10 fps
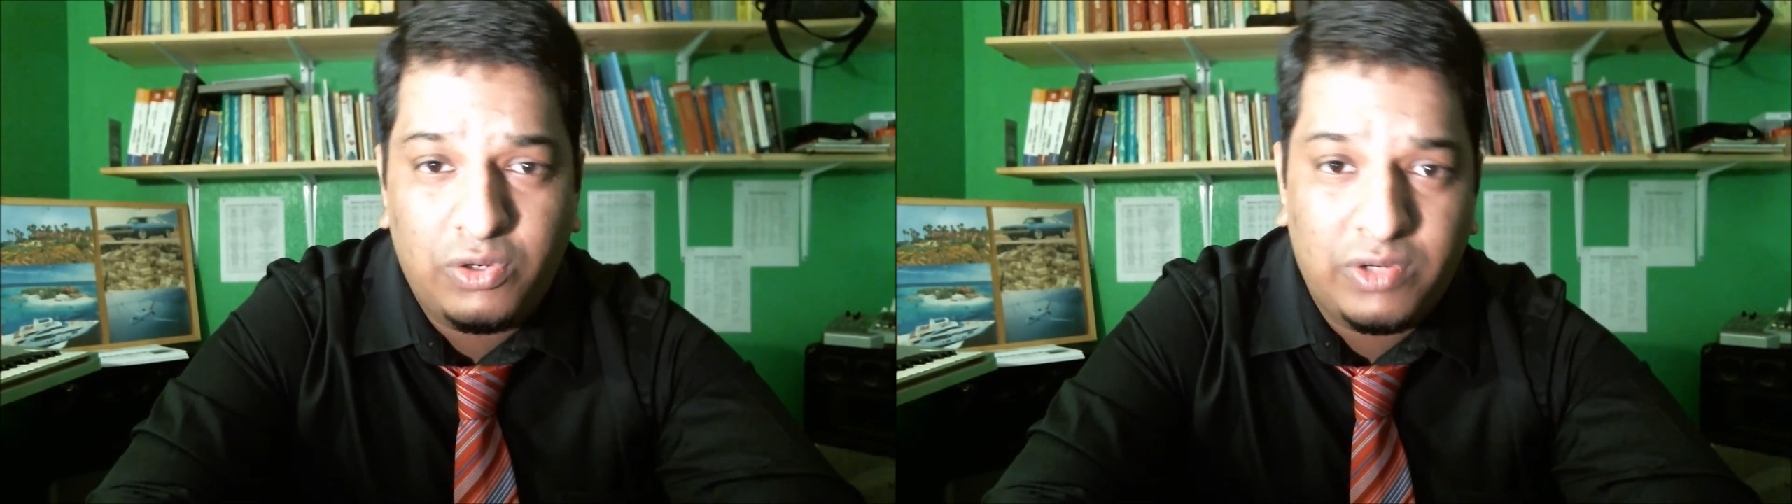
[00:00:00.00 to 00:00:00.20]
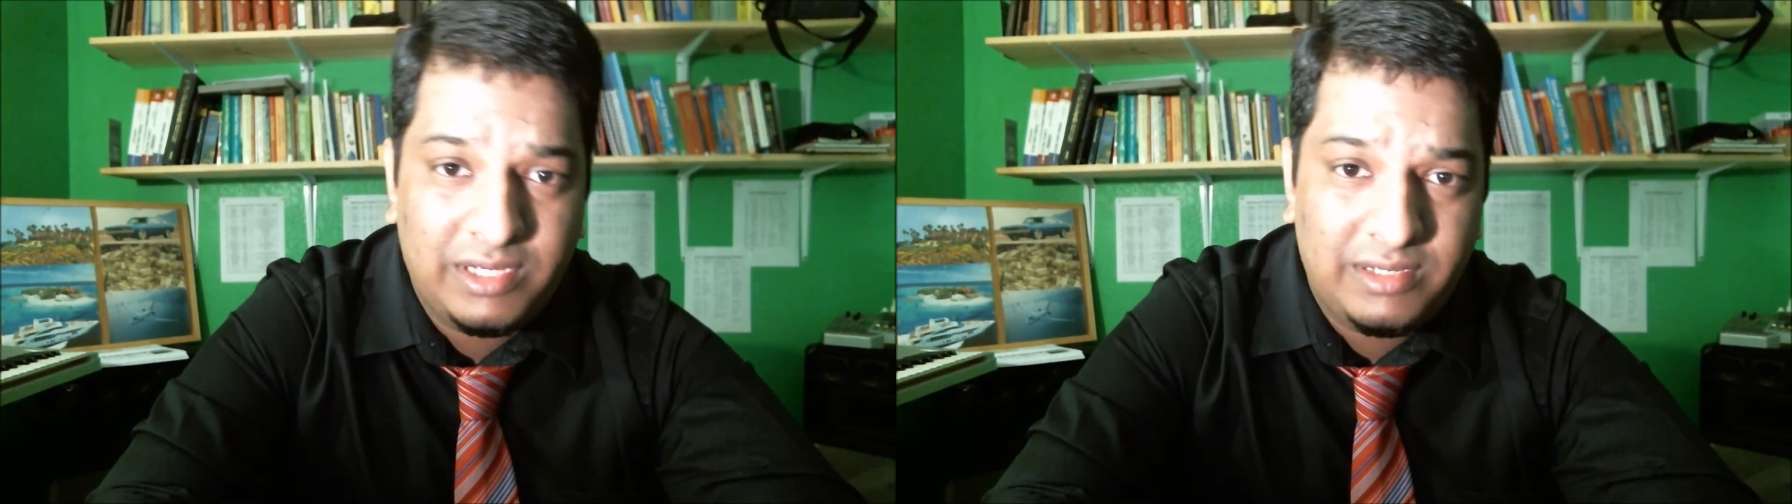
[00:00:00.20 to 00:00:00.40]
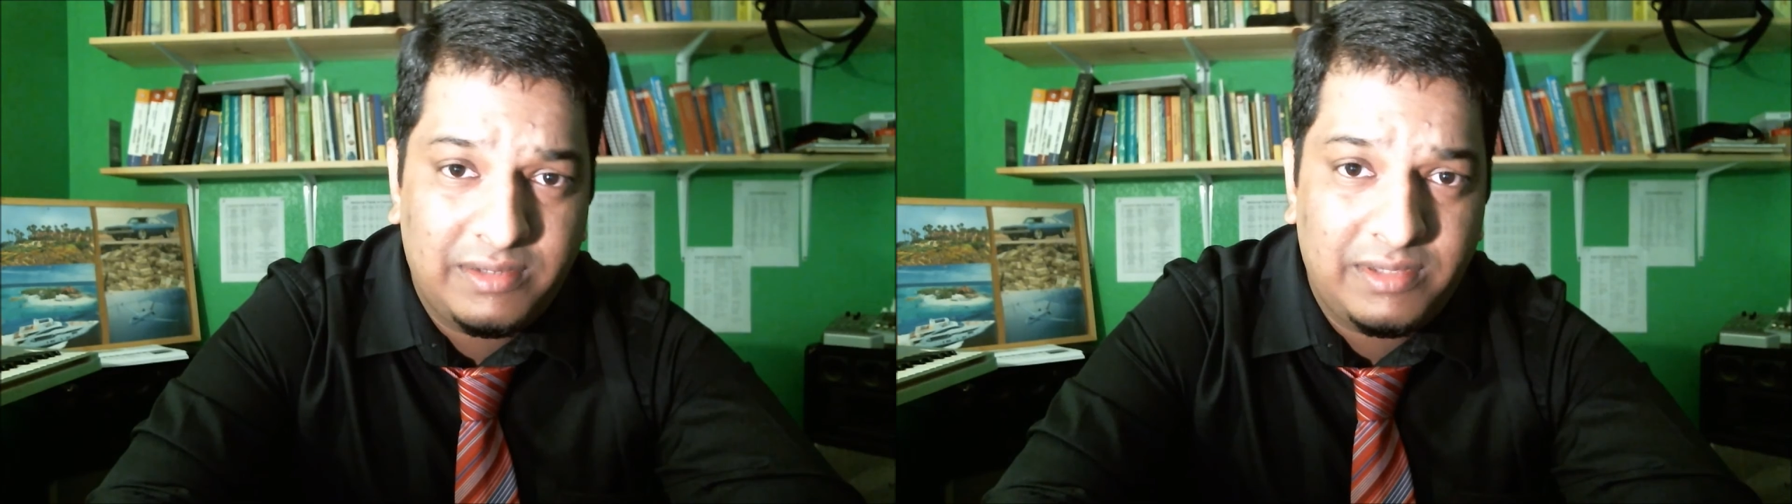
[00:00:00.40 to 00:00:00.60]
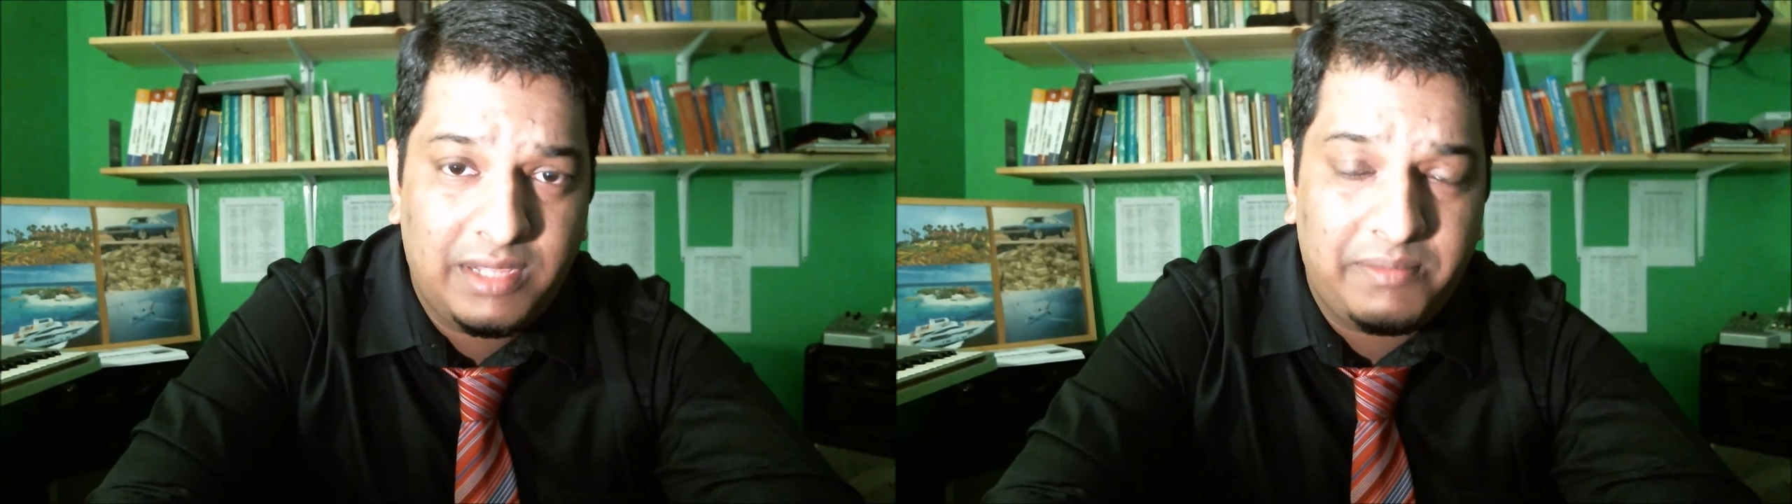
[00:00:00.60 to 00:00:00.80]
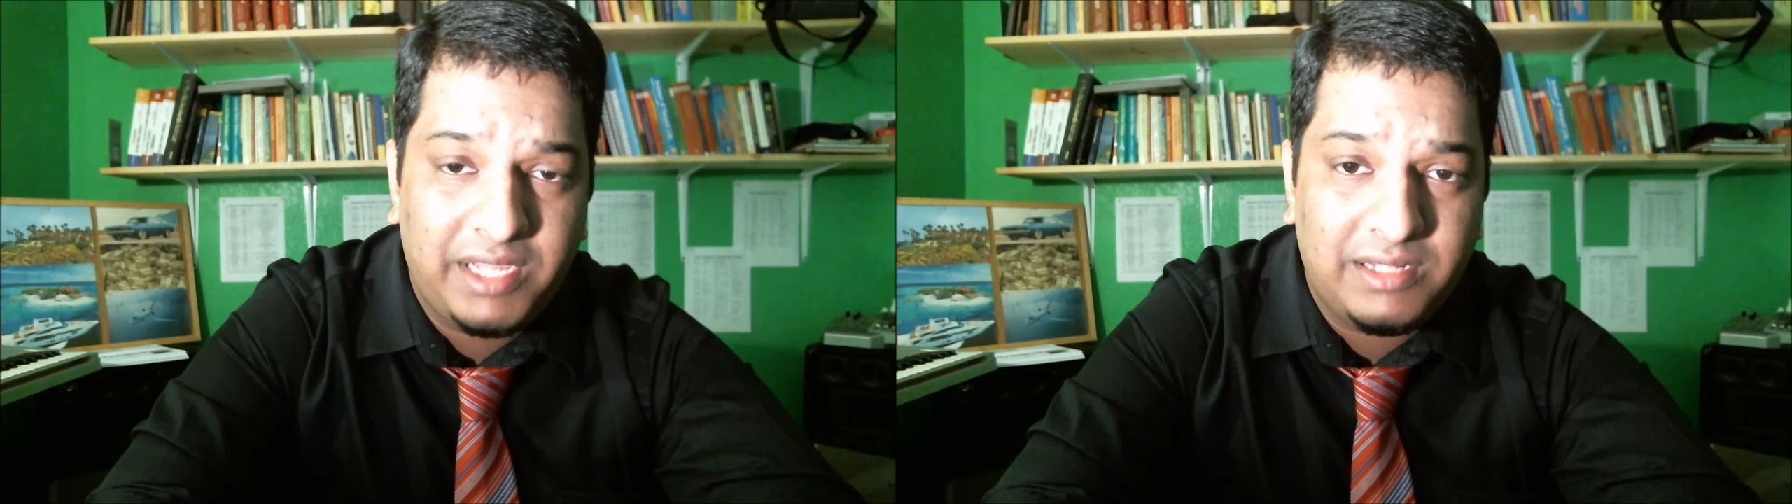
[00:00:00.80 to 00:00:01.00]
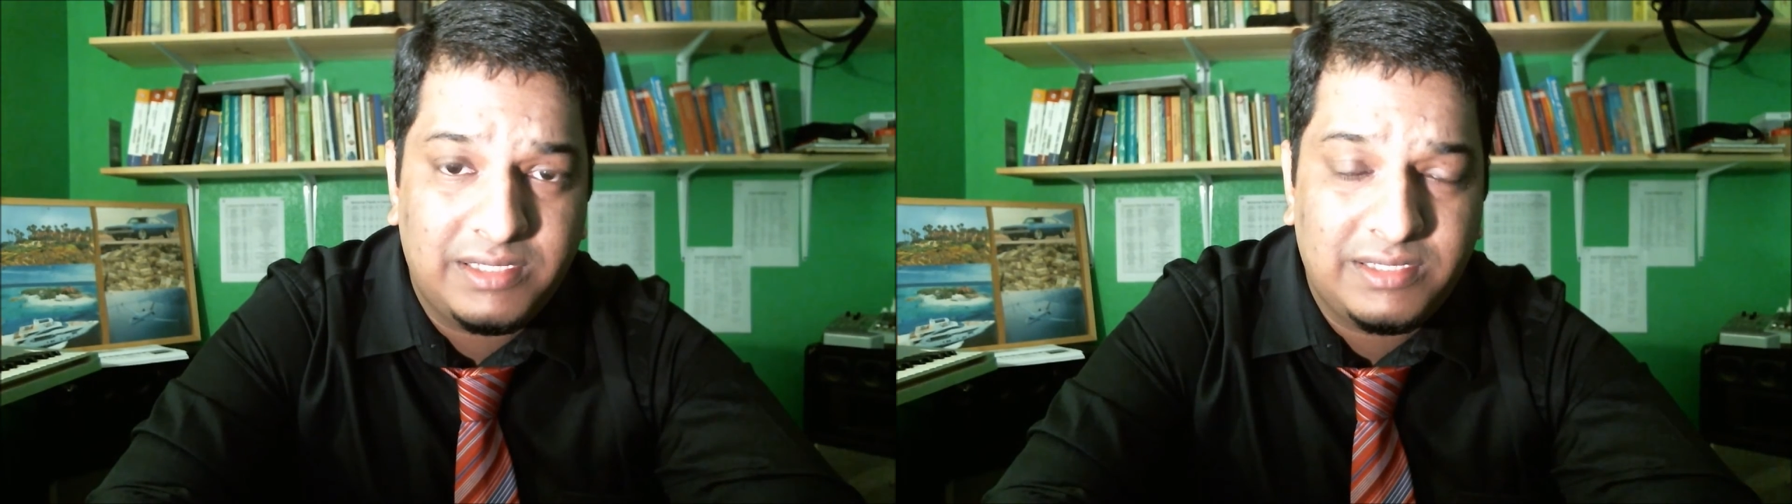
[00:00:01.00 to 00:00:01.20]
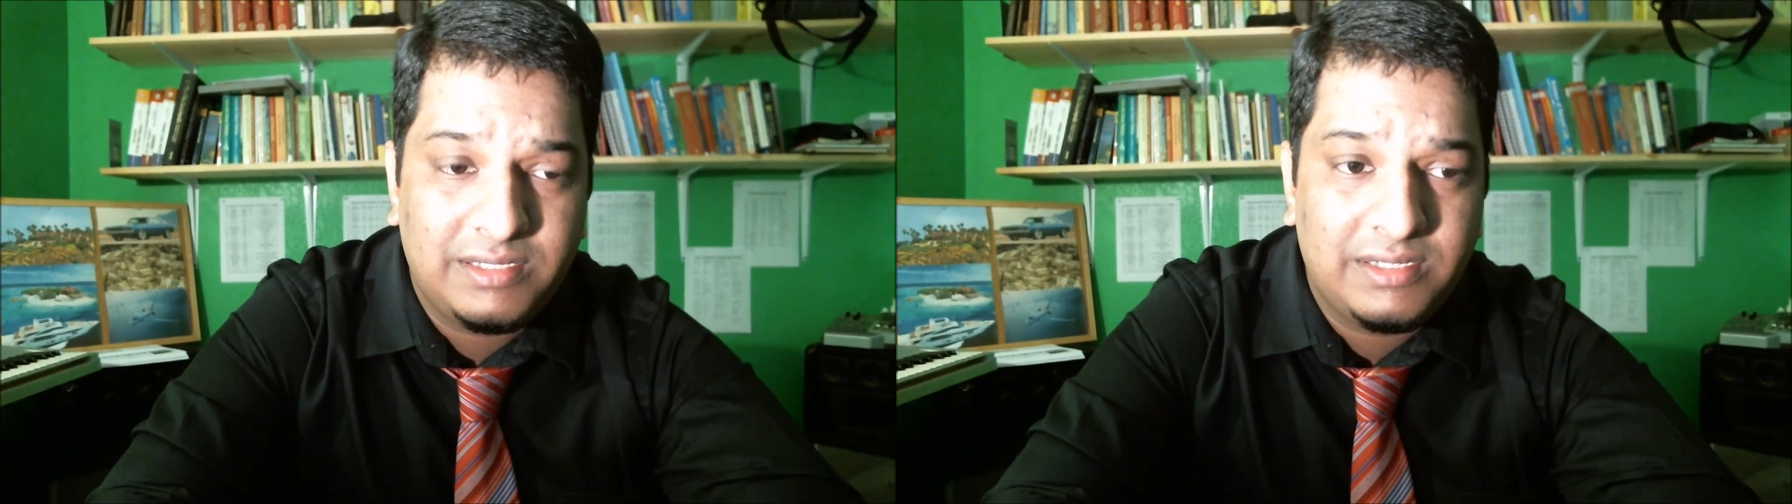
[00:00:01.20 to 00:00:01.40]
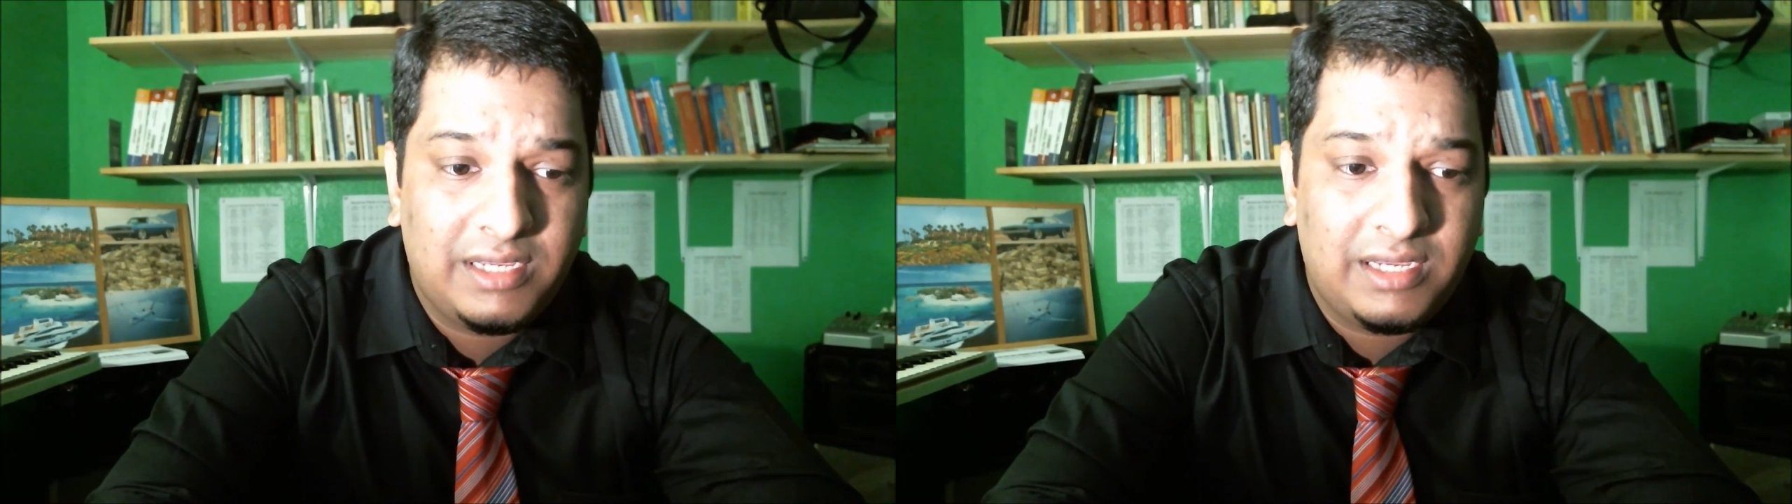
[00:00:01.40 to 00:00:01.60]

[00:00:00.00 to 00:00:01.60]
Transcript: cook their meals.